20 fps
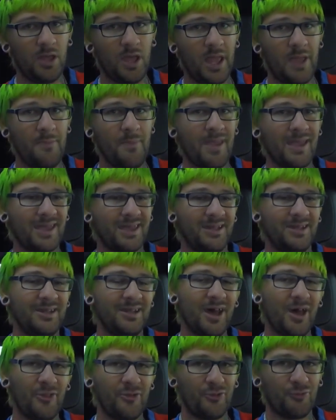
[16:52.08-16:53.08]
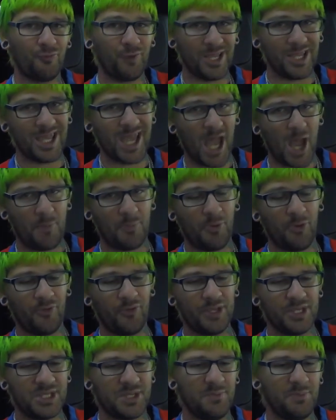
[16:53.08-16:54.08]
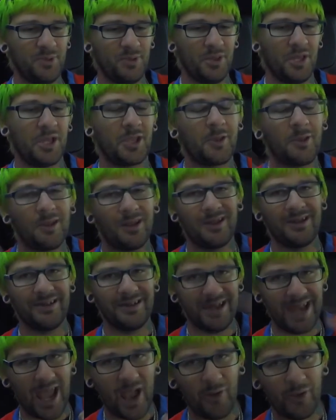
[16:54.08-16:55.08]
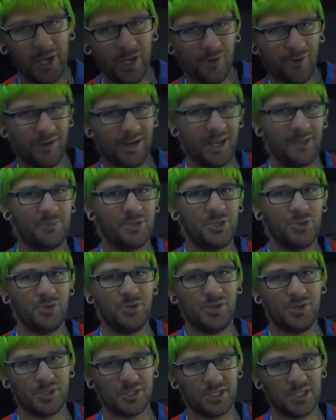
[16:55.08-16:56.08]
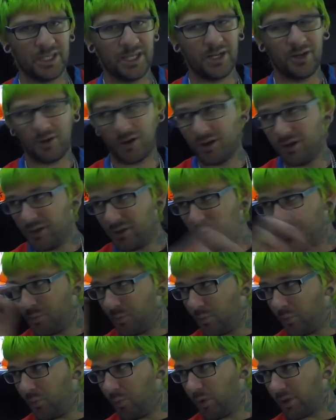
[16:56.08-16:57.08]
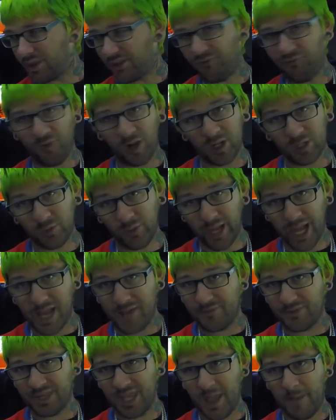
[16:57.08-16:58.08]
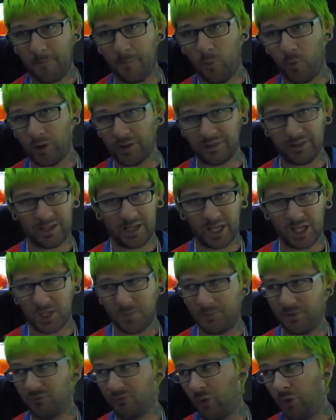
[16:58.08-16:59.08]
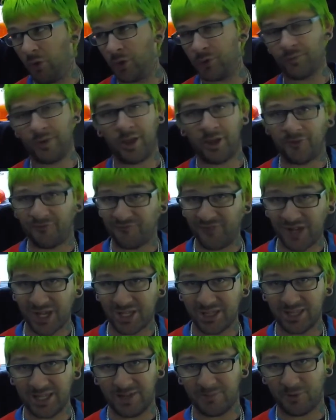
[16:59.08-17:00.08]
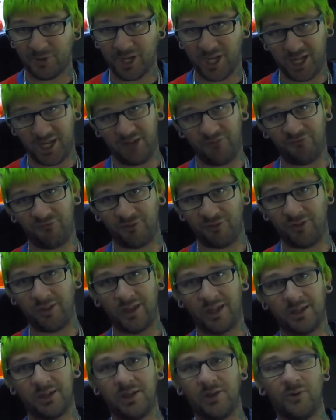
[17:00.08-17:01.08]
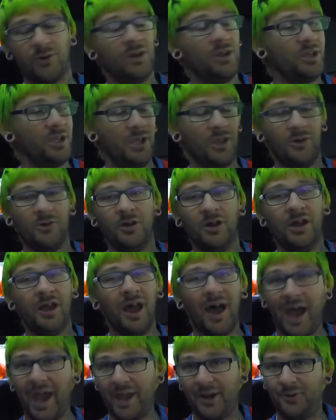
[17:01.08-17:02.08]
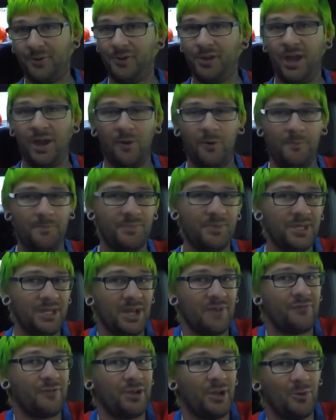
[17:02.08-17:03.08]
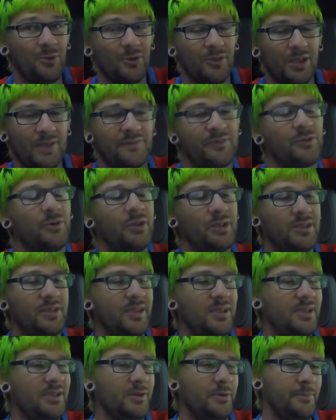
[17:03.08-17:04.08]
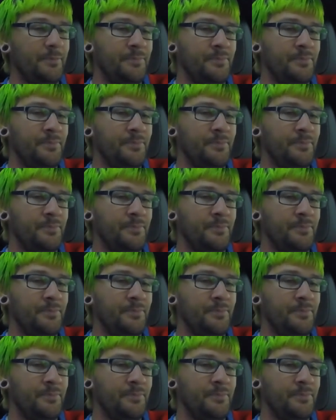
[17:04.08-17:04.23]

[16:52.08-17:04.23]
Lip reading: and make another recap on this and be like, now here I am 2 years later. What the fuck do I have at that point? Like, I could be rolling around a fucking Lamborghini for all I know. You know, I don't know. You never know where life's going to take you.